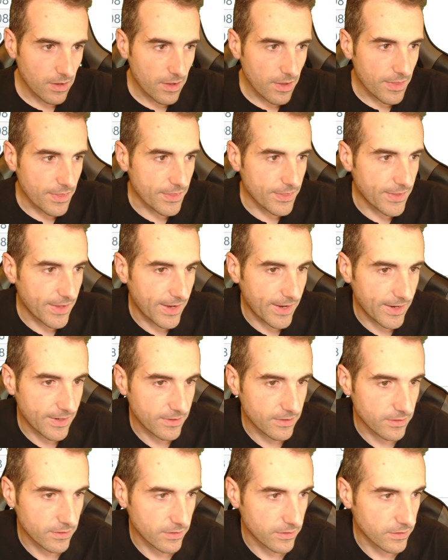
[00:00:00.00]

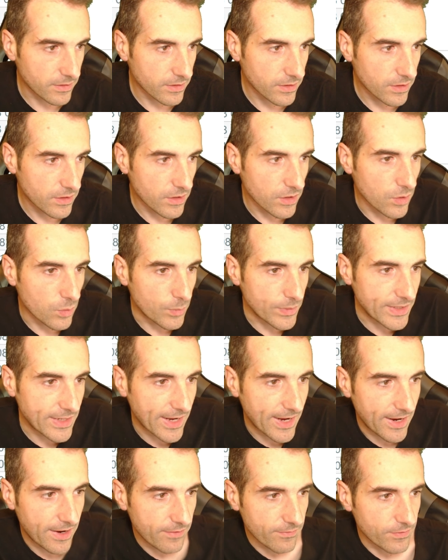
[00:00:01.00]
Then We
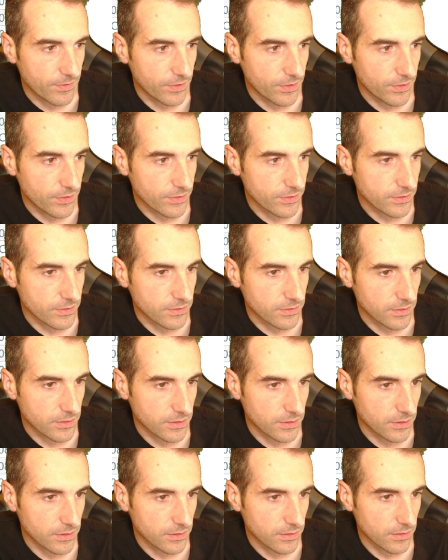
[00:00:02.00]
have
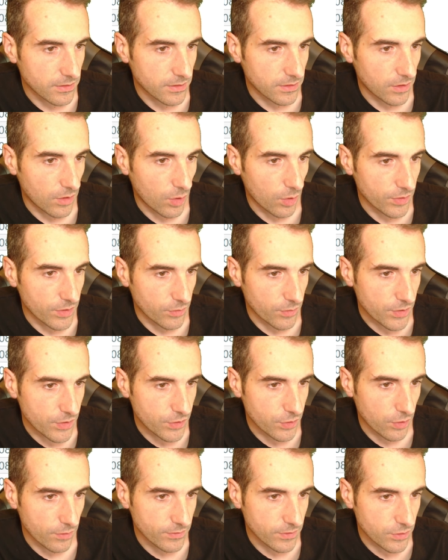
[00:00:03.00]
all the
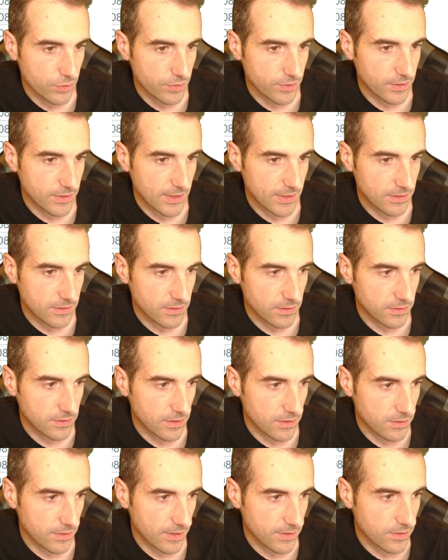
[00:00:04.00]
reserved. You see that it
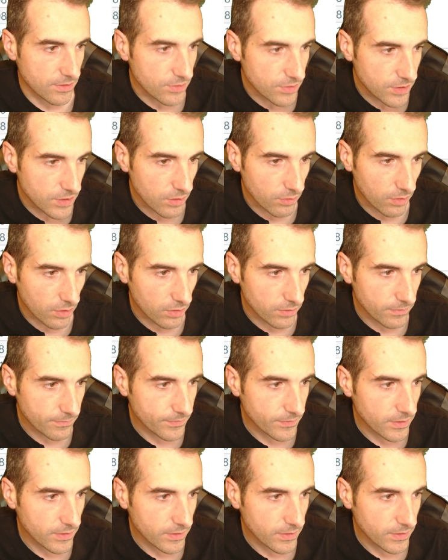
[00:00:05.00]
is at 0.